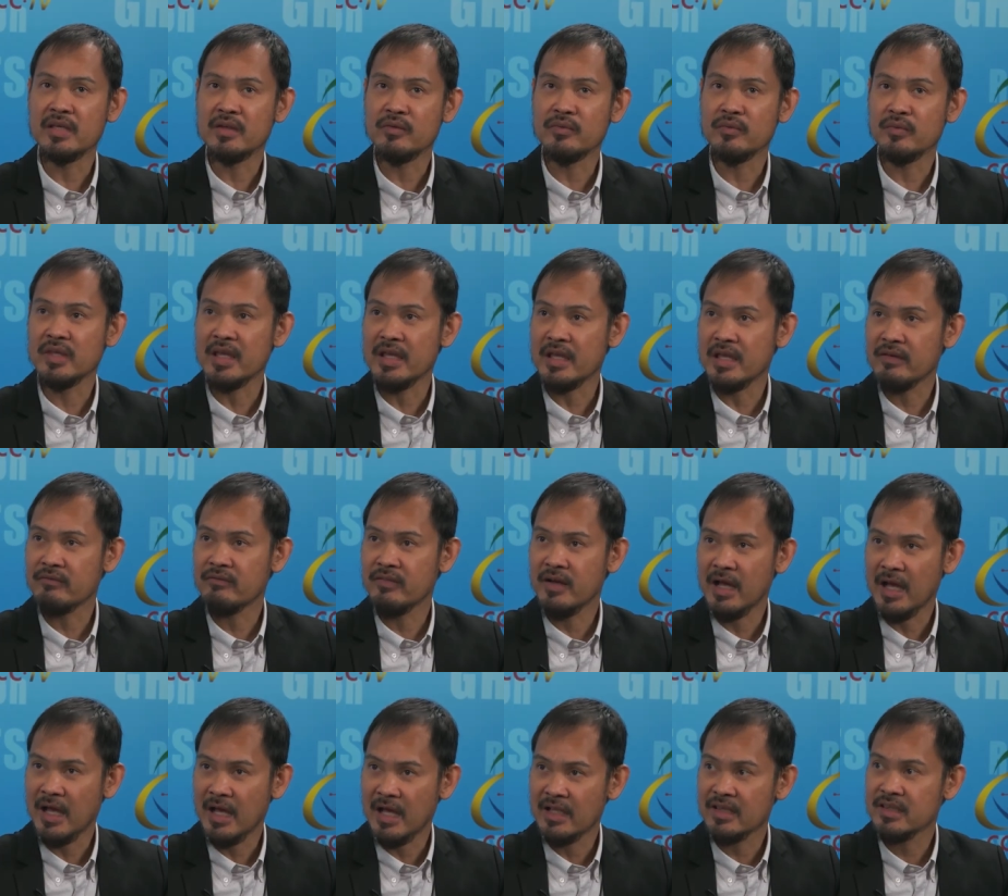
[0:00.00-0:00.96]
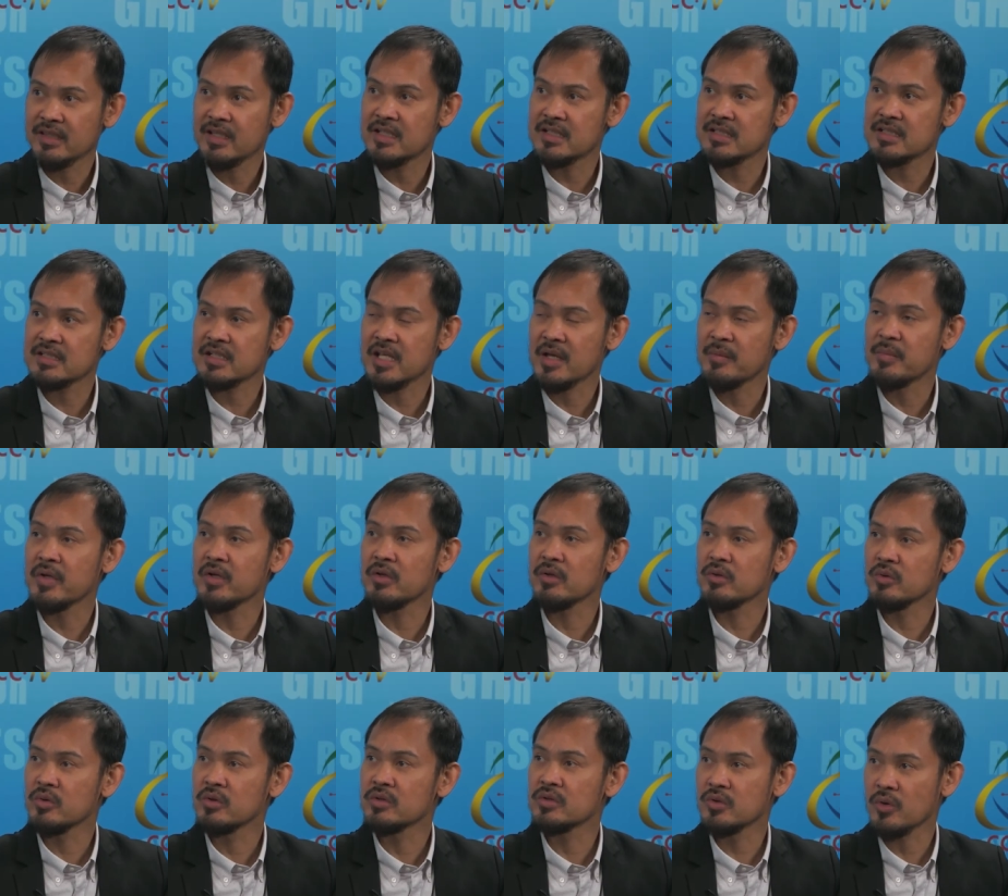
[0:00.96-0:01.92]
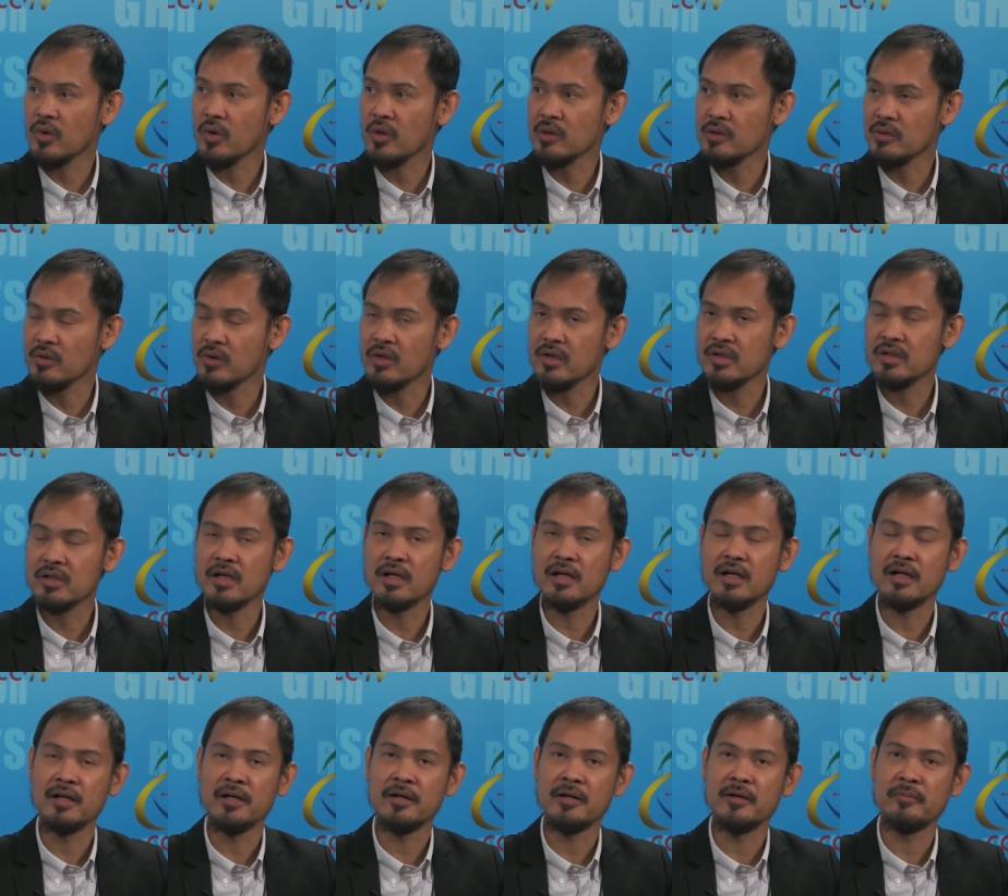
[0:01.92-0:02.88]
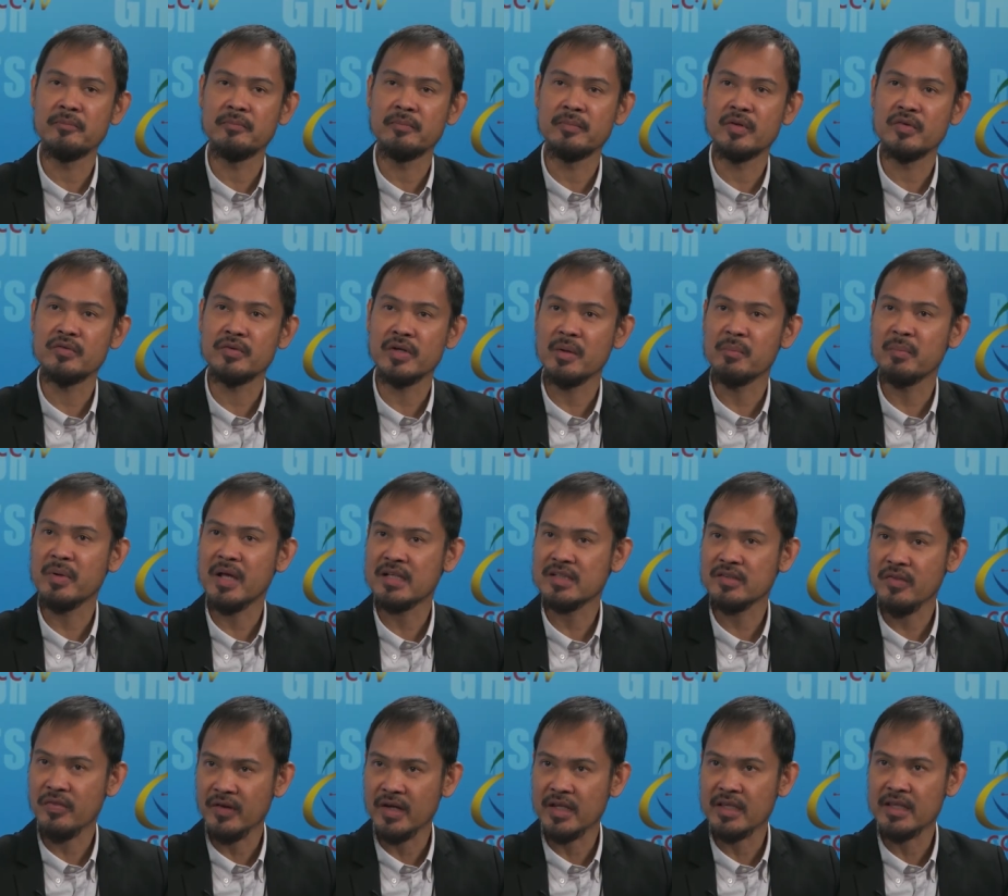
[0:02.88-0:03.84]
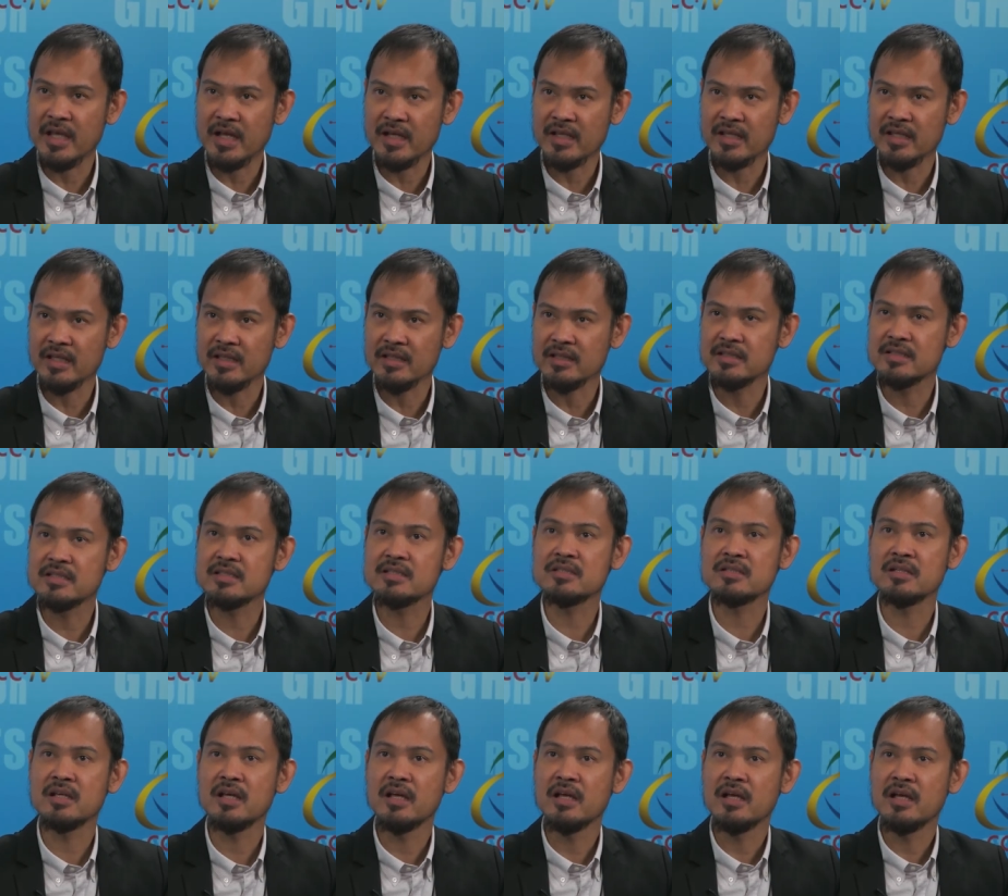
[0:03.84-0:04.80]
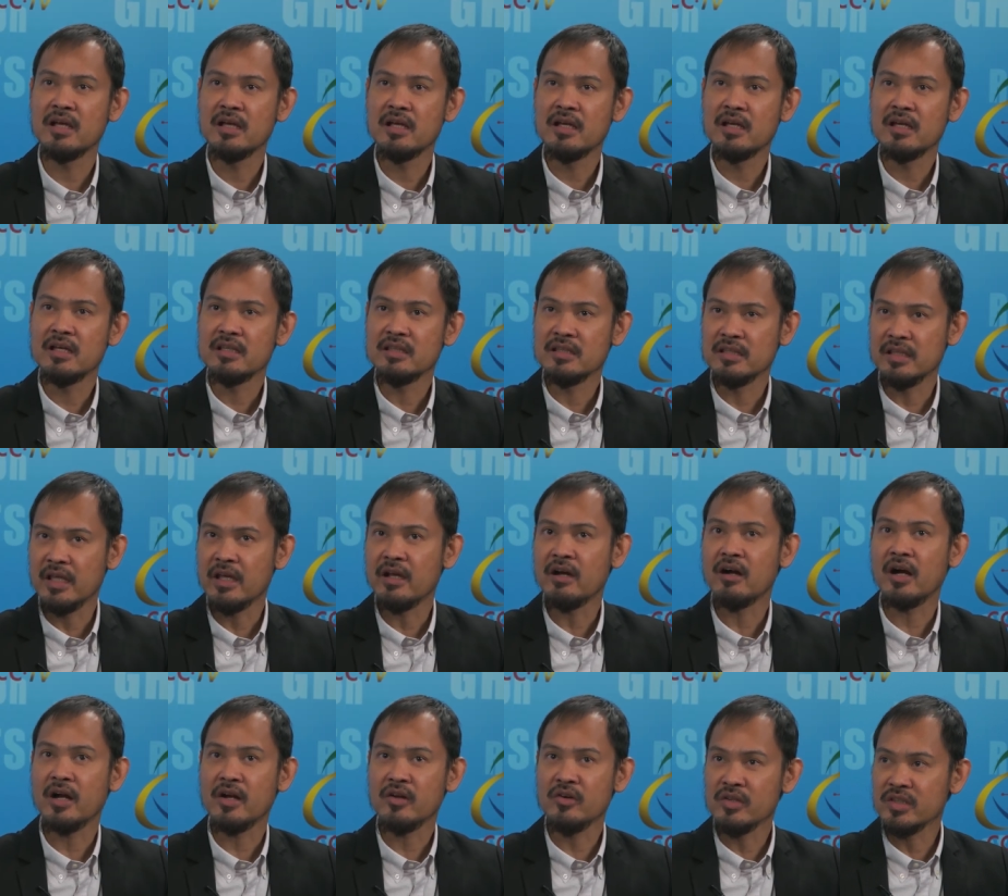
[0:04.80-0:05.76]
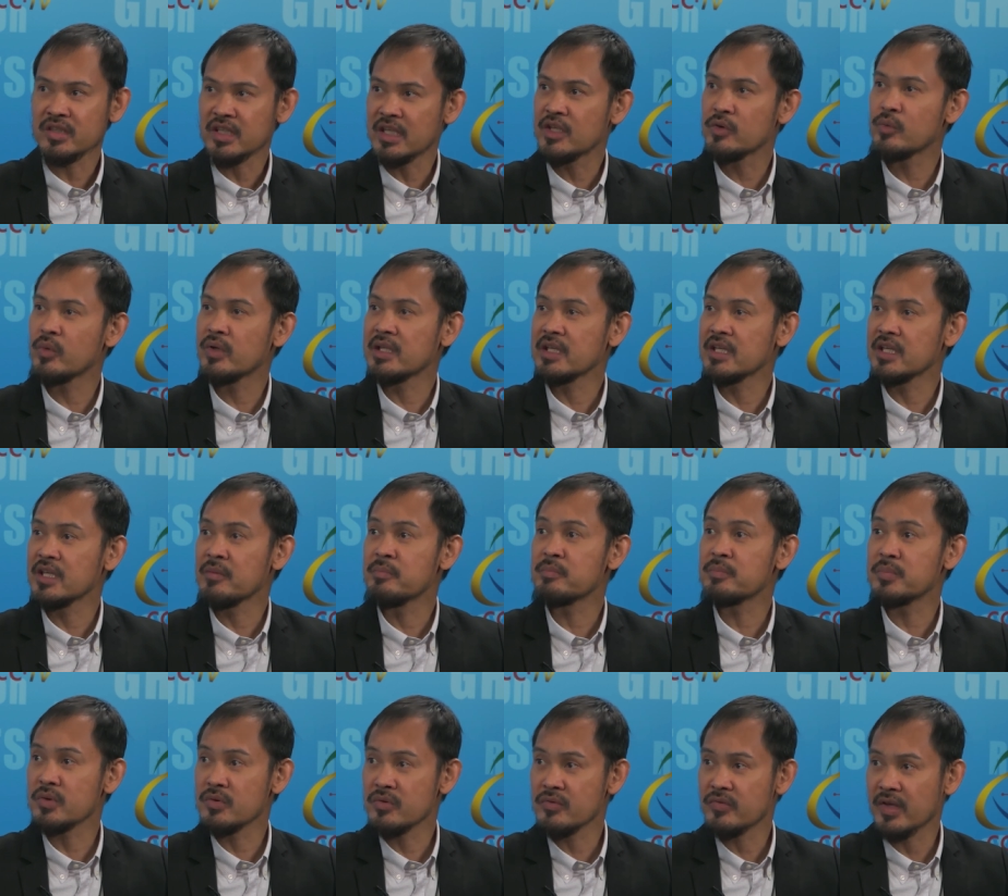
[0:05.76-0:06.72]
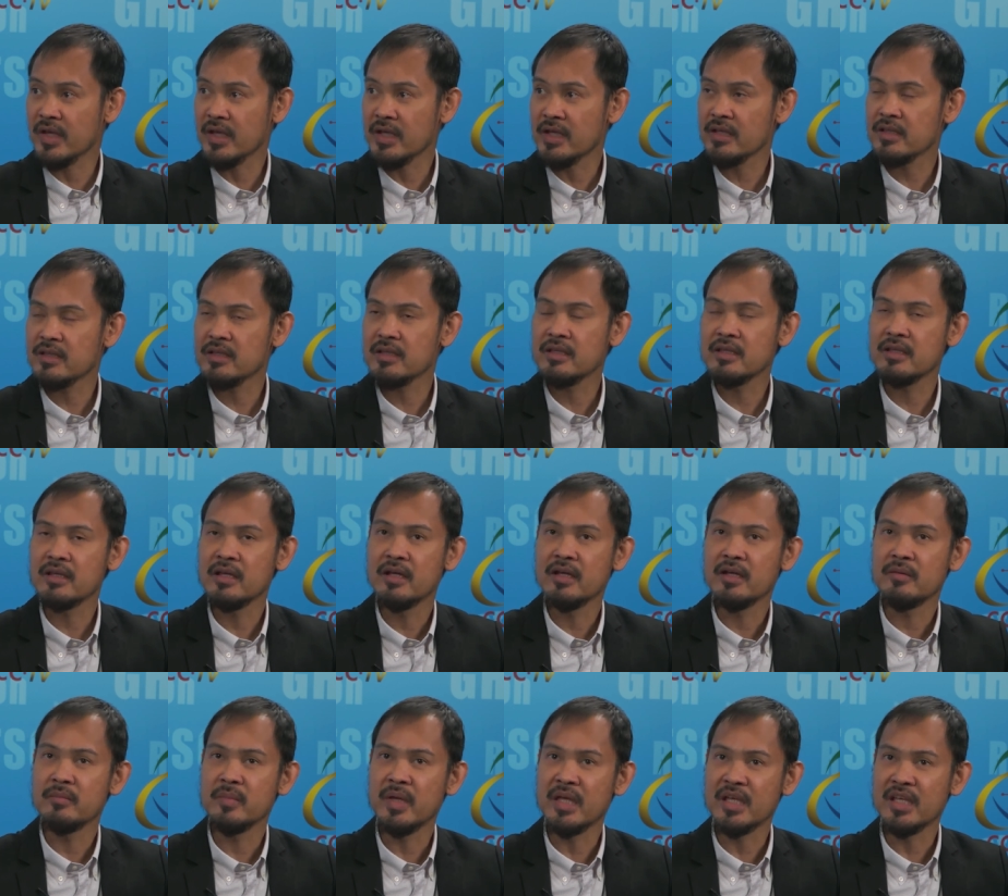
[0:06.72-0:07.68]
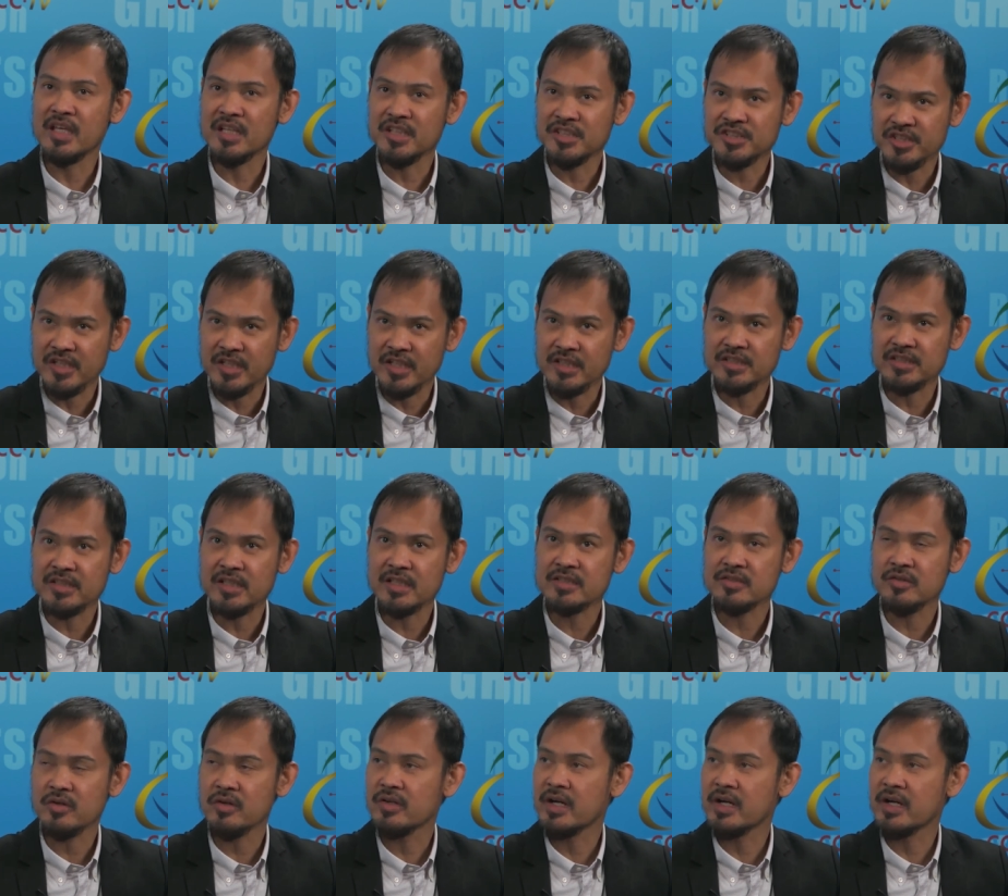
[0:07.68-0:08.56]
if they've had this chemical control law um, for the past three decades, they are continually improving it, making changes.